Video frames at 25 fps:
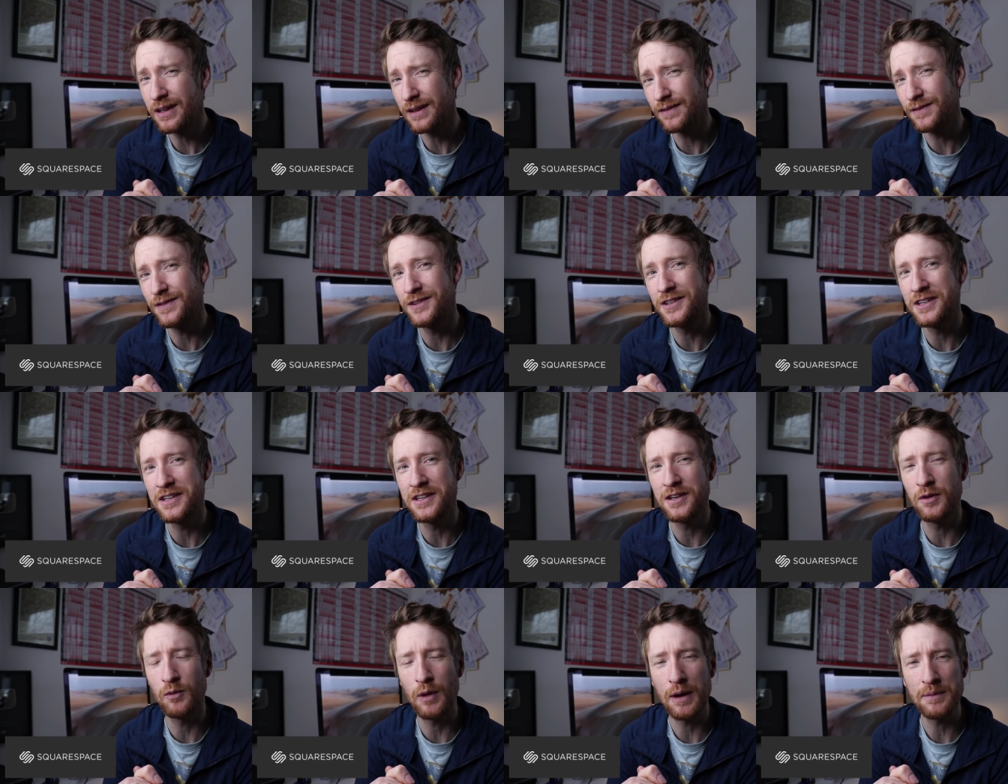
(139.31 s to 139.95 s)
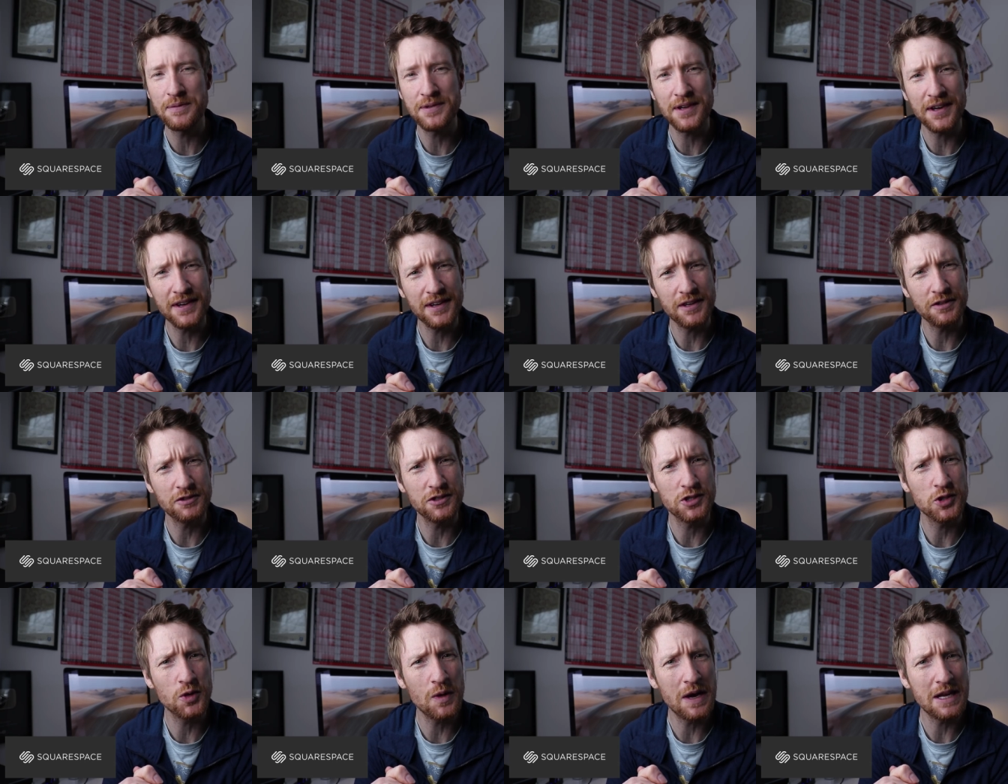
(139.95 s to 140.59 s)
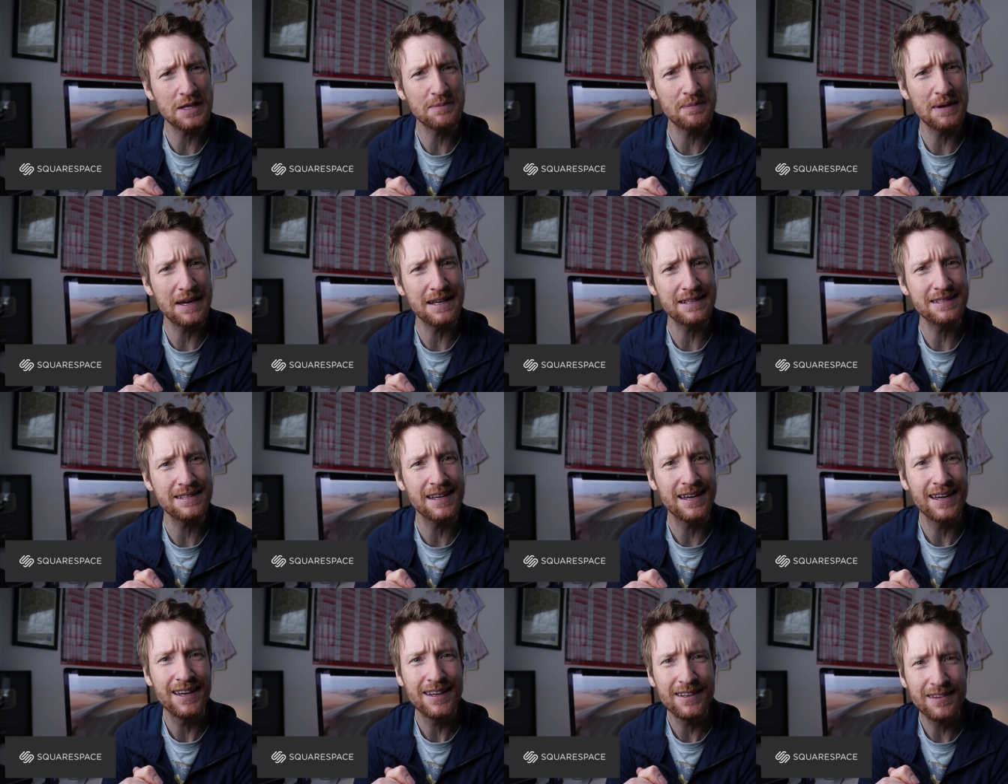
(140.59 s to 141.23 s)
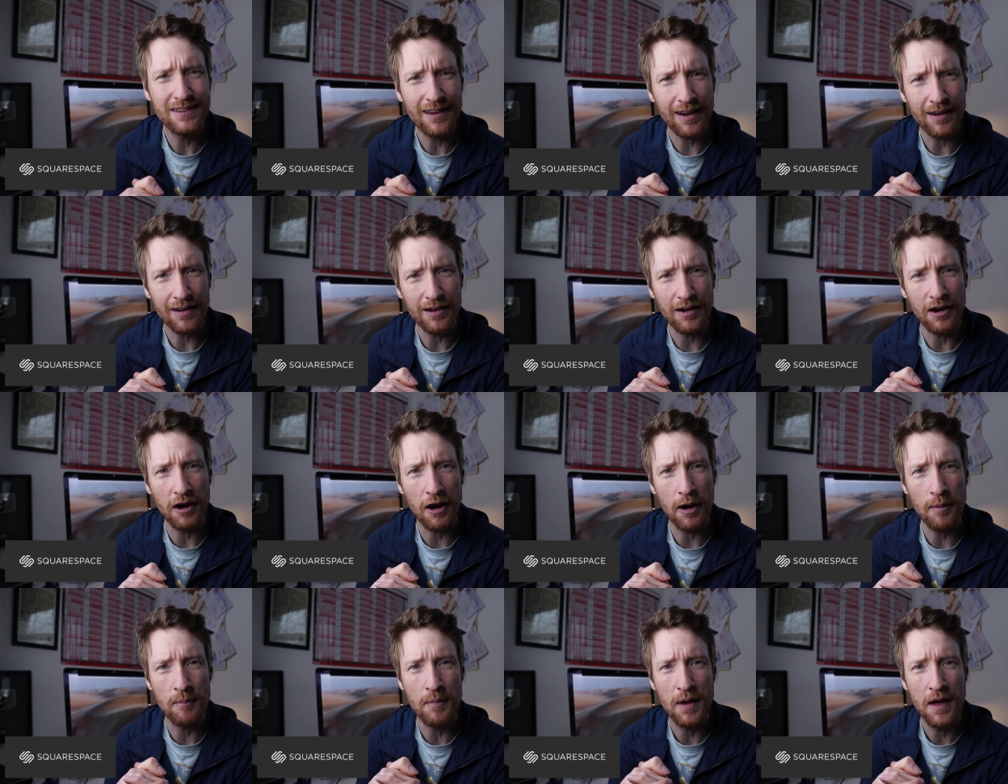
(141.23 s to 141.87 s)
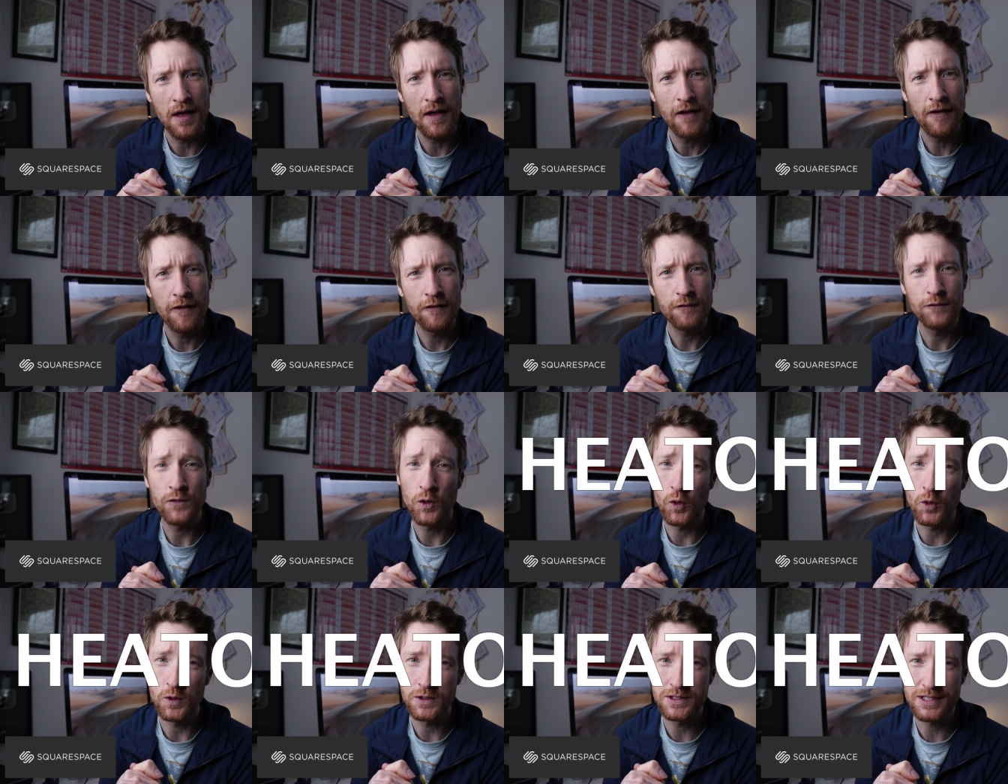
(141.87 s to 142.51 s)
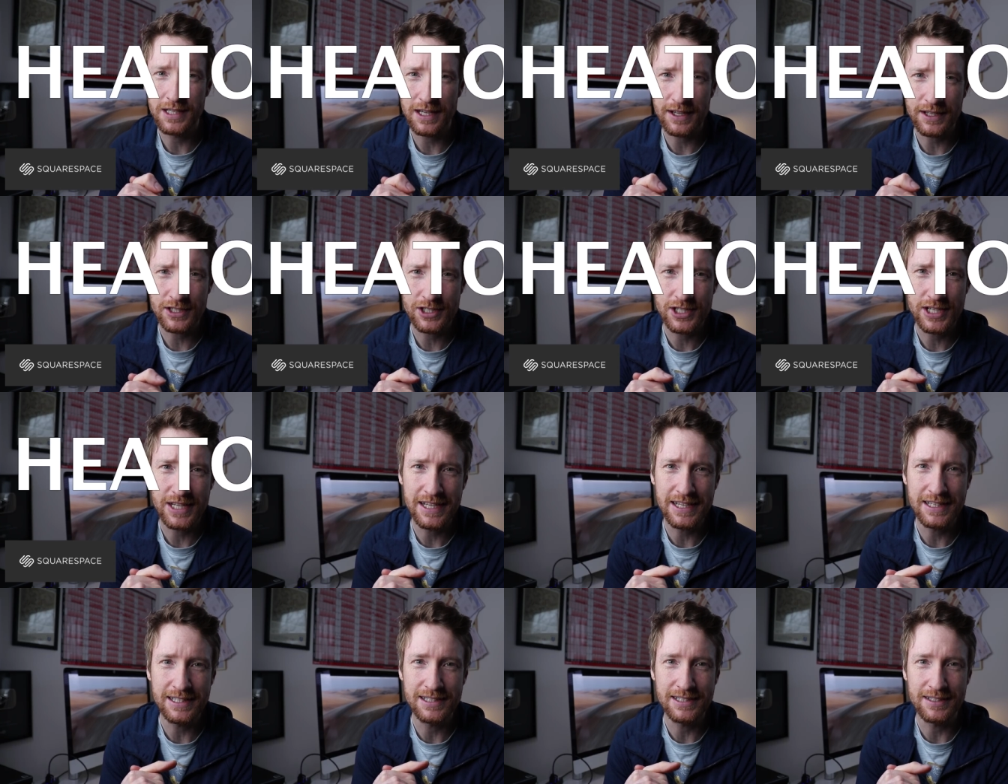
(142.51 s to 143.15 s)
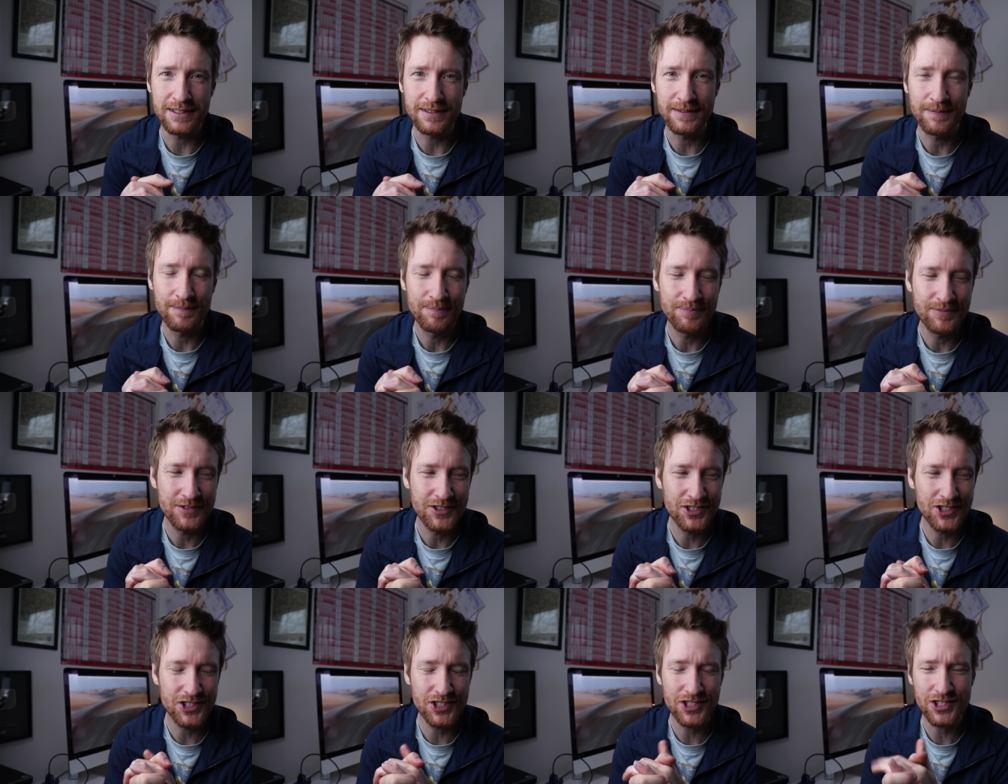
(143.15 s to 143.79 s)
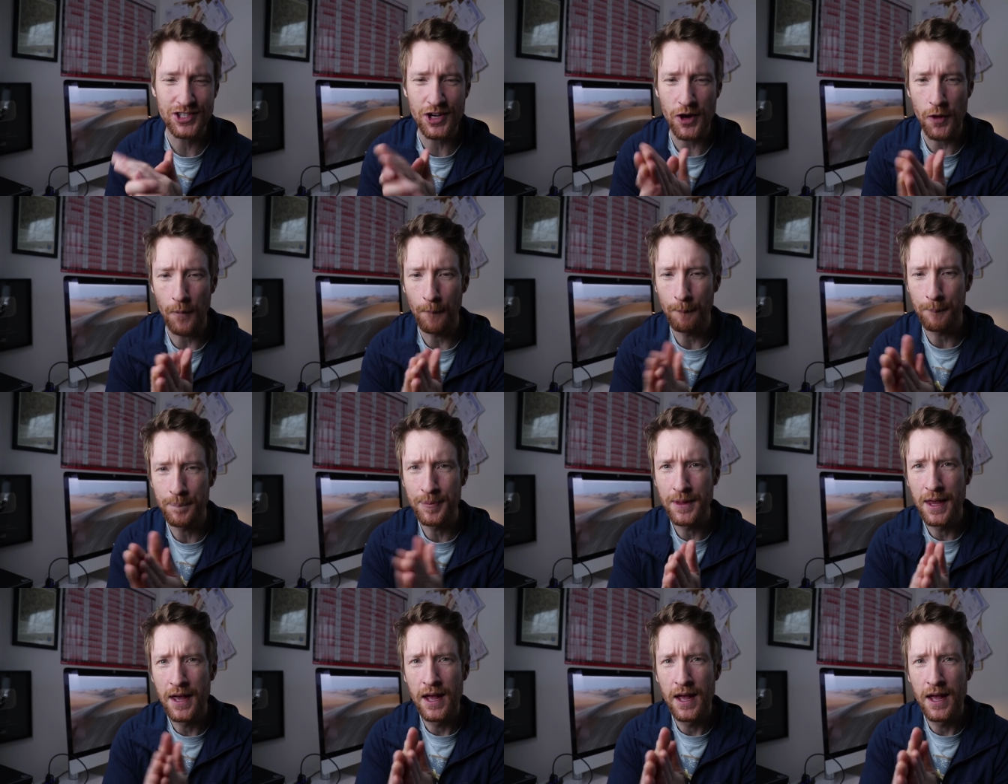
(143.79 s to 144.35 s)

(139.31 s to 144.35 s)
If you need a website, go to squarespace.com forward slash Heaton. So,